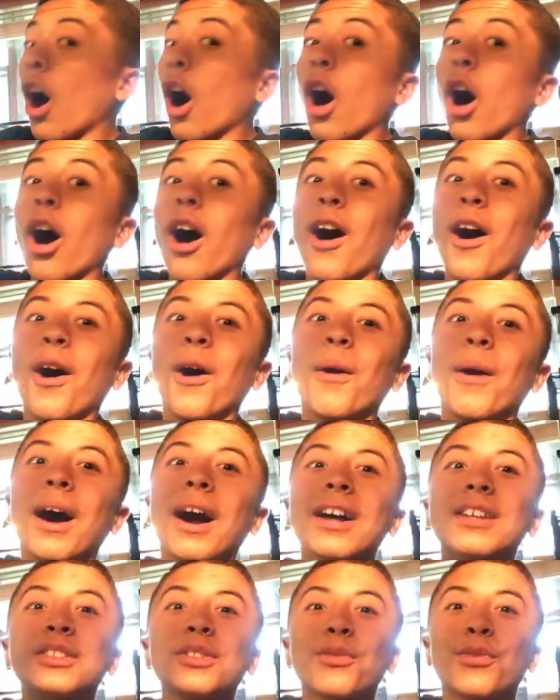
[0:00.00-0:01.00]
Oh,
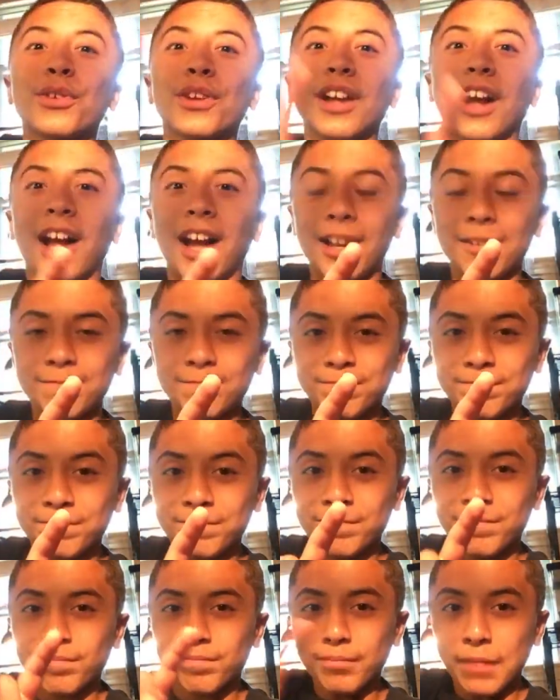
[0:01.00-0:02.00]
I also forgot
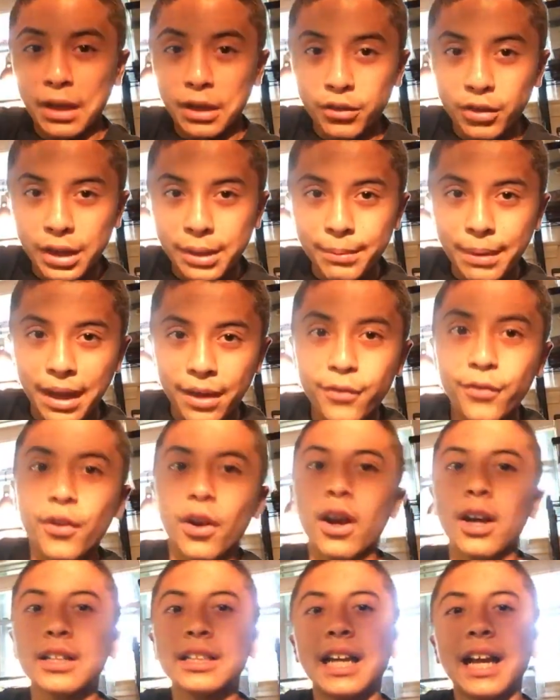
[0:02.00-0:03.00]
my greenback
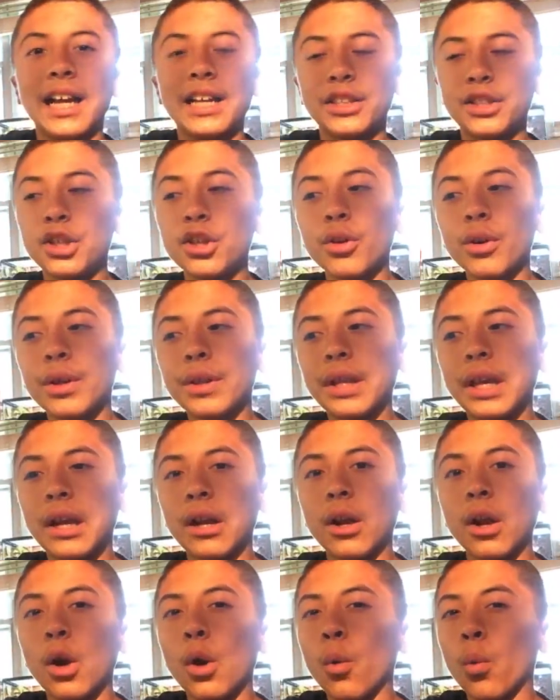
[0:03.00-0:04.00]
frogs, I had two in
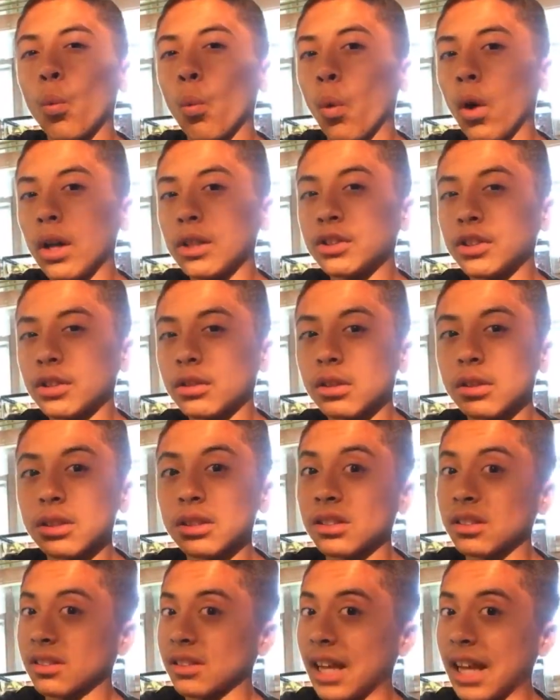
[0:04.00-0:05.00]
there, one just a
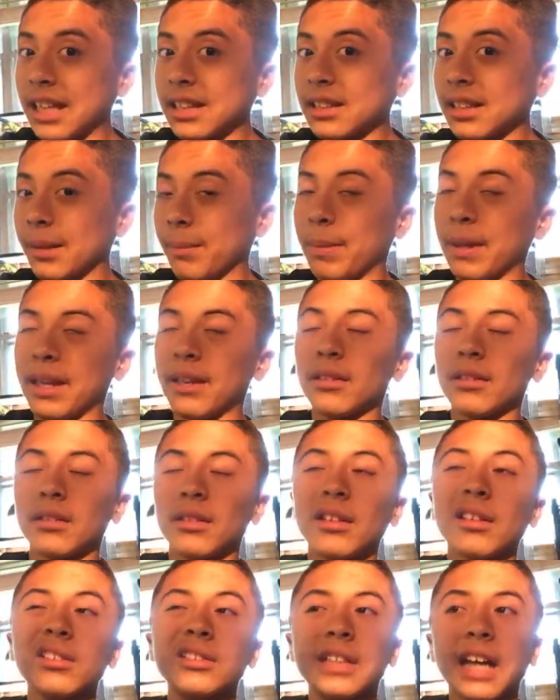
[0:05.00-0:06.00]
slightly bit
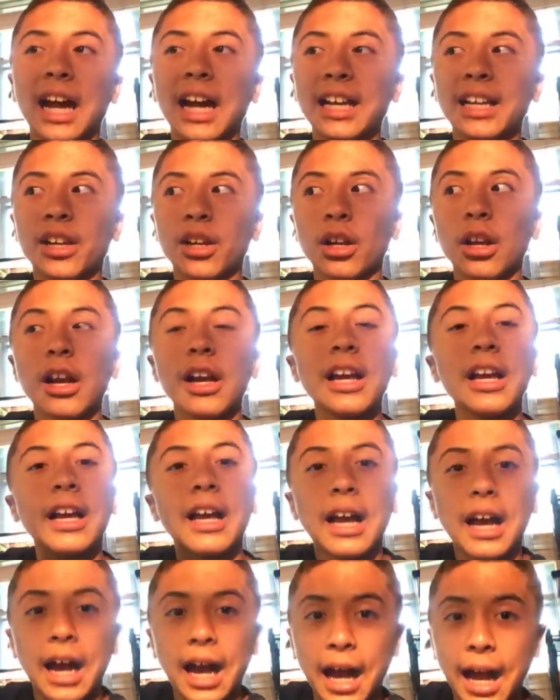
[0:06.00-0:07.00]
tinier.
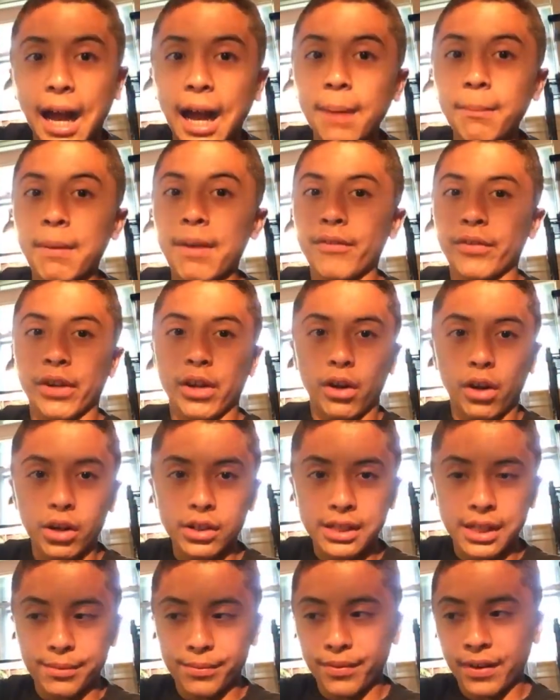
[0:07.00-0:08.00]
I'm having a hard time